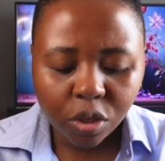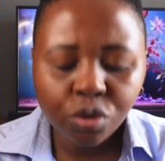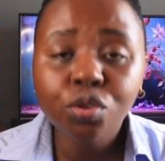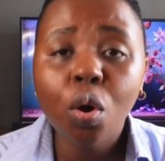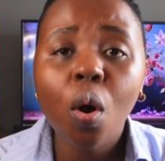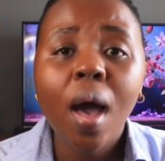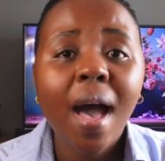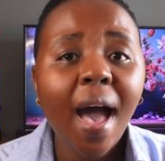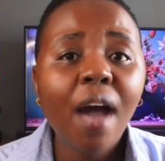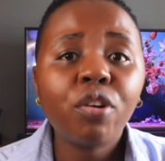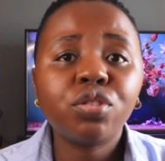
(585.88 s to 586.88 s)
So
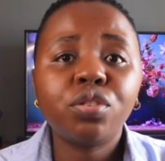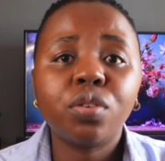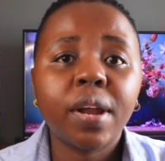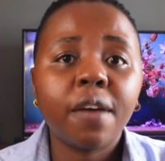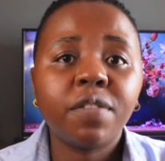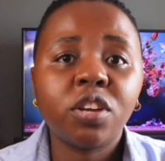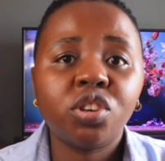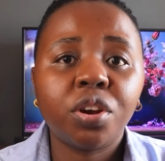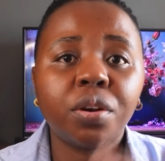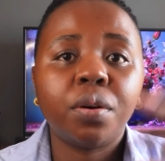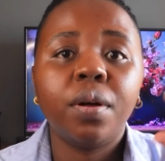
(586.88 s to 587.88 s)
I also don't have the
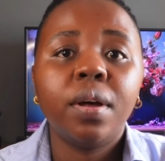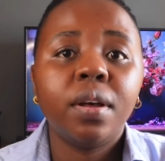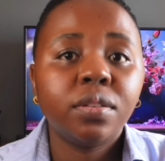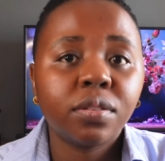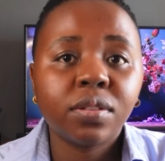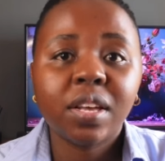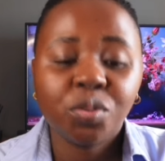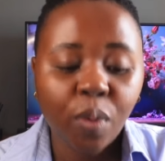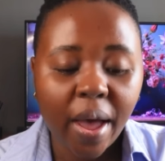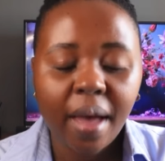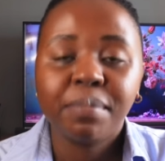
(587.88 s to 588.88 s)
journal. That's
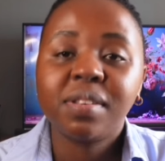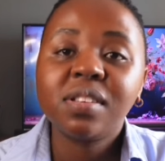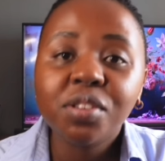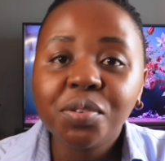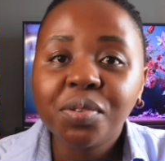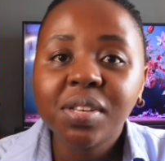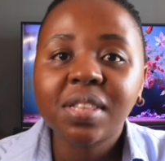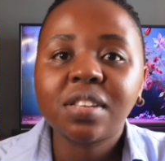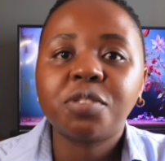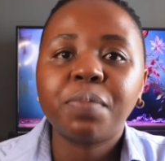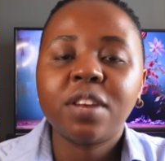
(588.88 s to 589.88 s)
why I'm still using
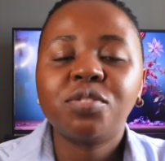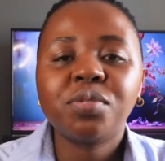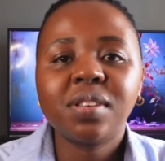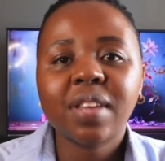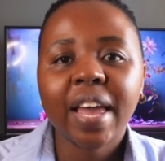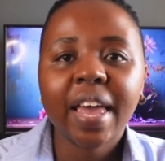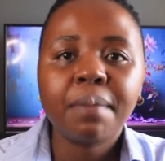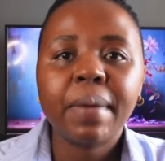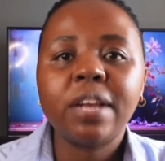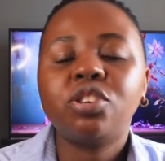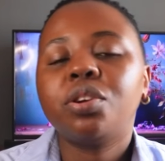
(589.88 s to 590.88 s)
this. But as soon as I get
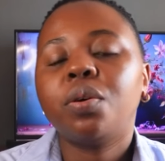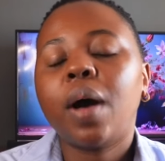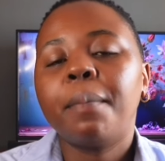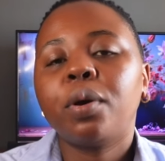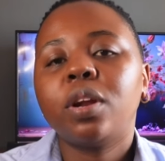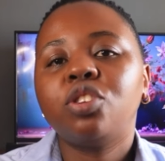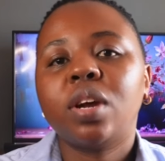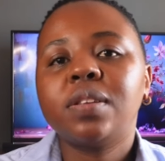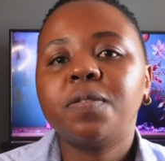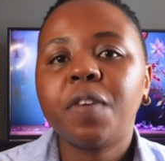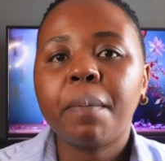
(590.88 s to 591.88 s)
my journal, I'm going to
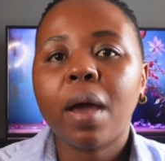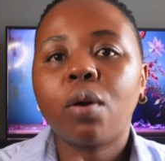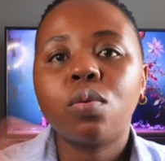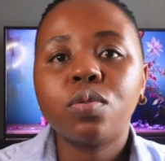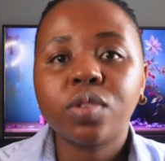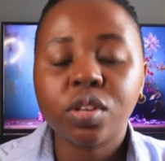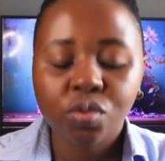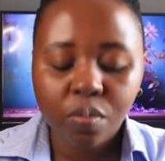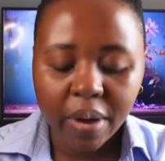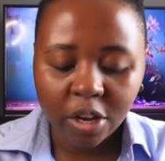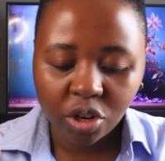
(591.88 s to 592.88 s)
transfer my goals
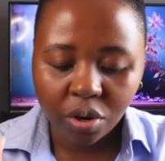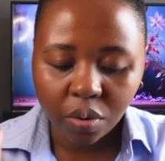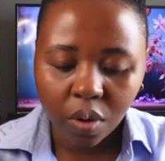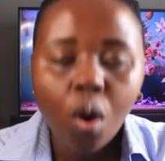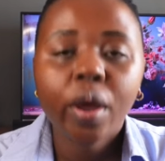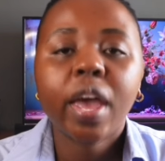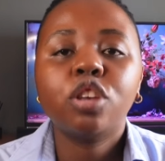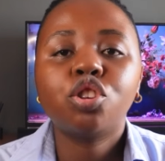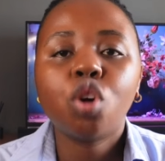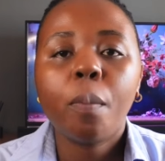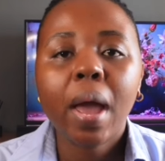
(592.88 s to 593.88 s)
into my journal. Okay,
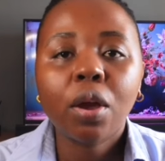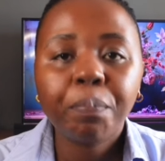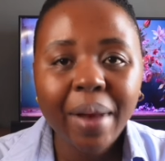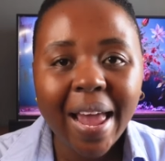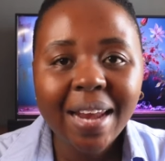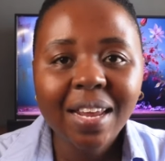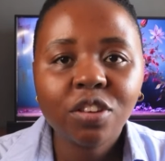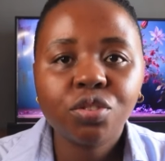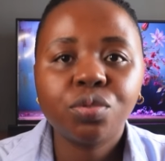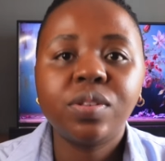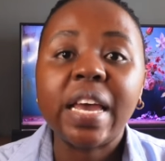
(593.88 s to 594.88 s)
so my plan is
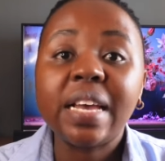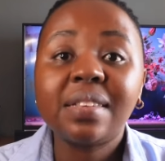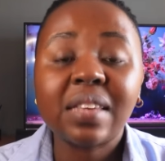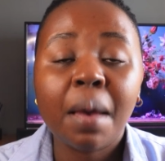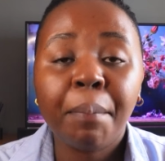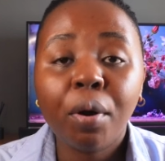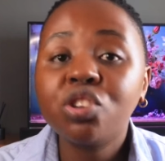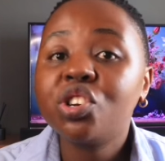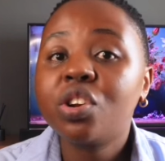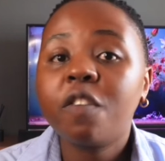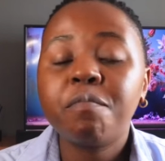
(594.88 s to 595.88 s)
to take a
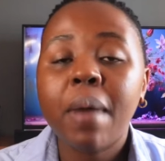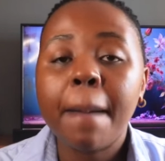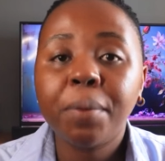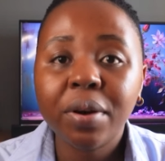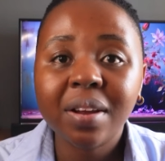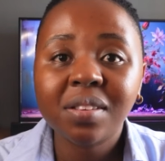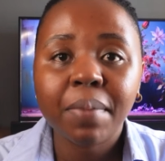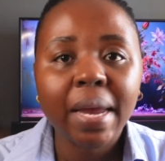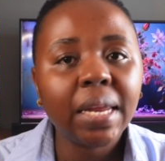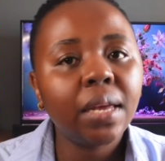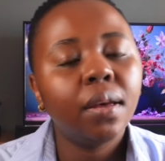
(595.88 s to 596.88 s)
portion of my bonus
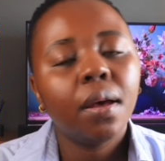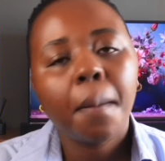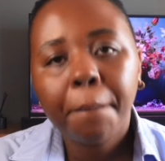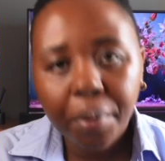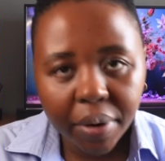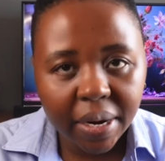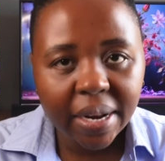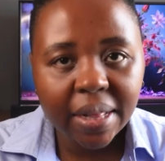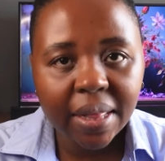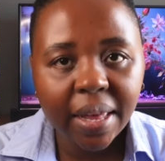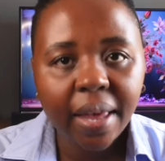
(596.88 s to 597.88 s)
money, put it
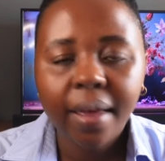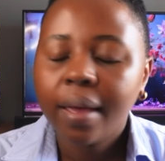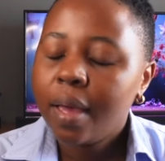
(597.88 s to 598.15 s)
in there.